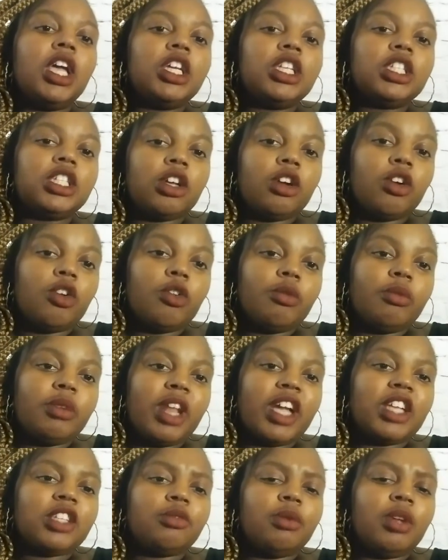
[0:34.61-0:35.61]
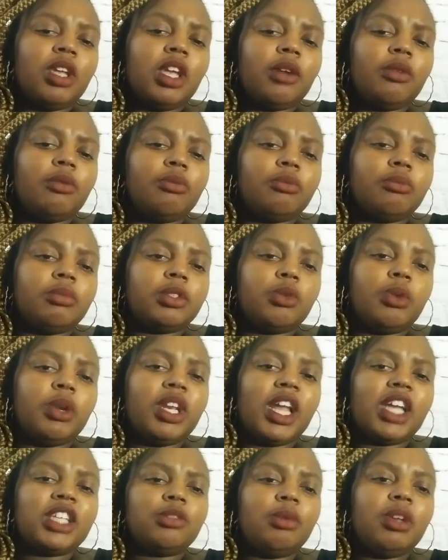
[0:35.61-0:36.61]
So next week, between
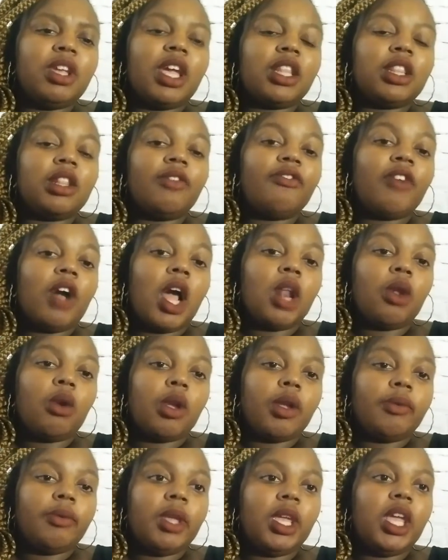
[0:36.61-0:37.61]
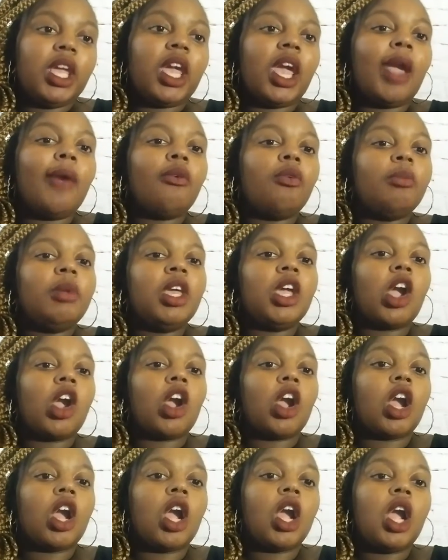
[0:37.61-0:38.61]
next week and the following week, it will be
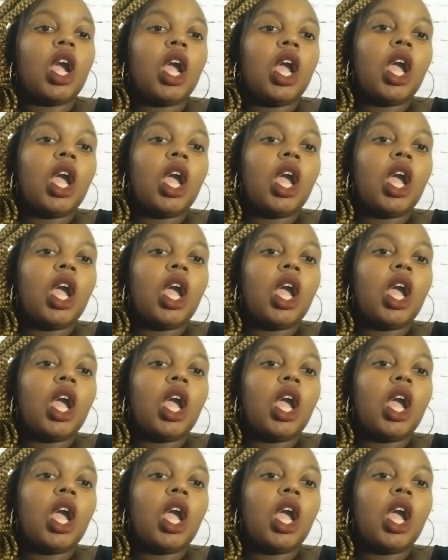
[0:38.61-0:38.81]
her